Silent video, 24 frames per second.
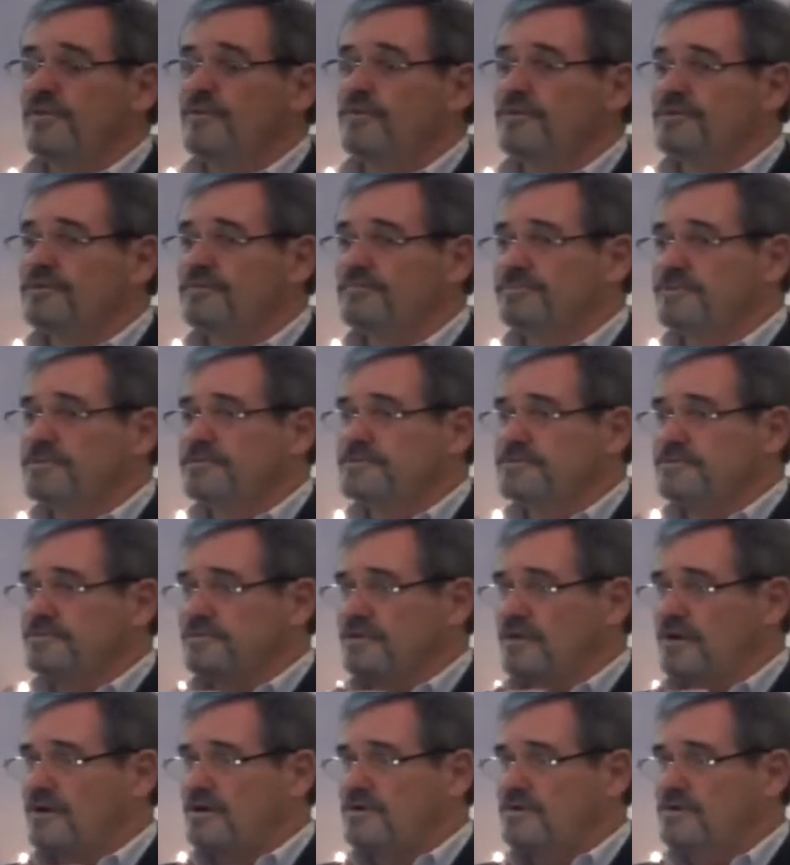when the peace
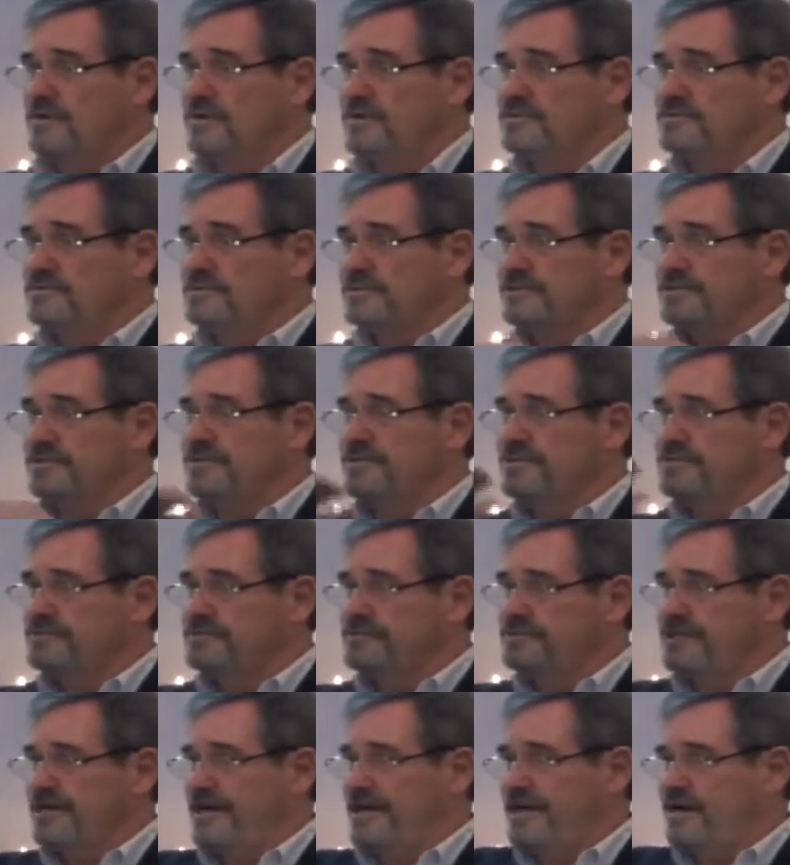in our hearts
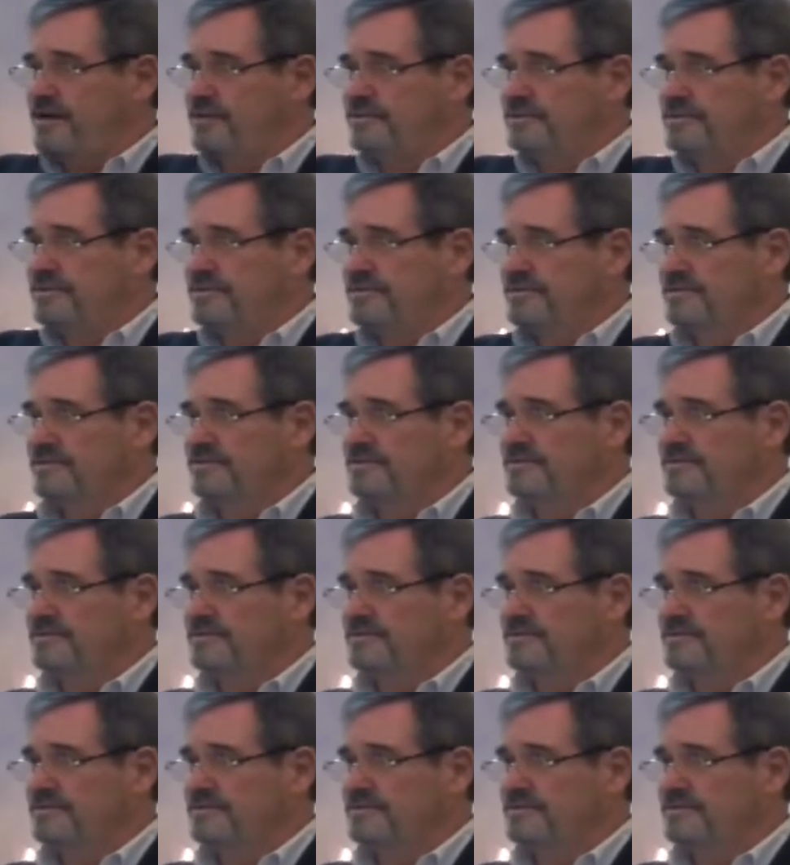goes out